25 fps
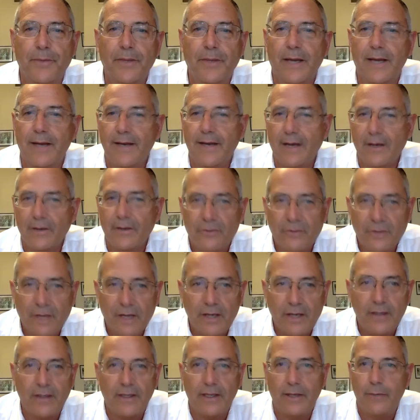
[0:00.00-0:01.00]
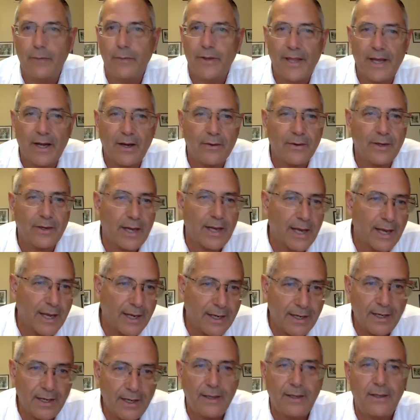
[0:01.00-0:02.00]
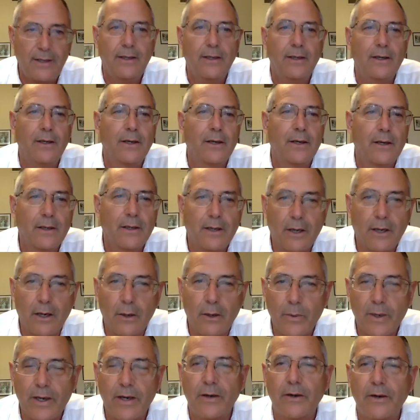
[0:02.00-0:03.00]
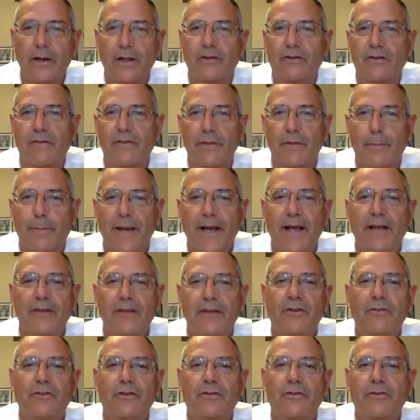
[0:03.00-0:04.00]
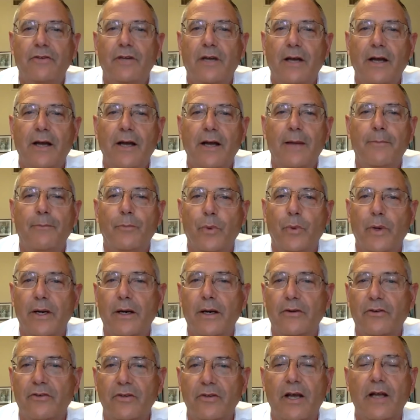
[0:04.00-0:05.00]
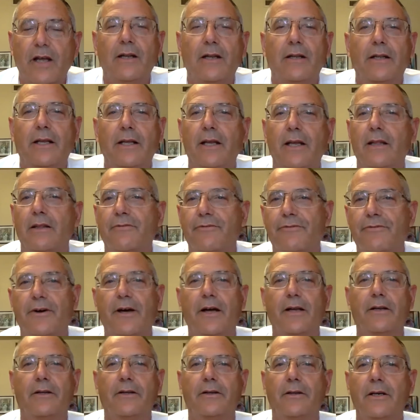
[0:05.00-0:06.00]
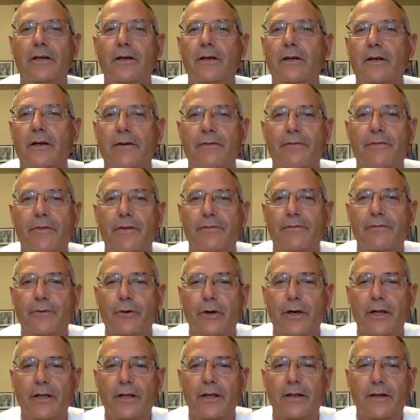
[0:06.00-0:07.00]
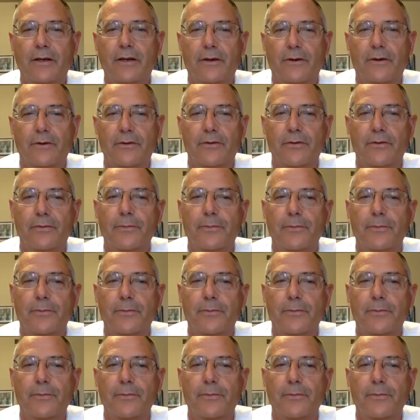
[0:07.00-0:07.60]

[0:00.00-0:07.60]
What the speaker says: And now suddenly, without any awareness of the passage of time, we are suddenly in the final year of the 40 years.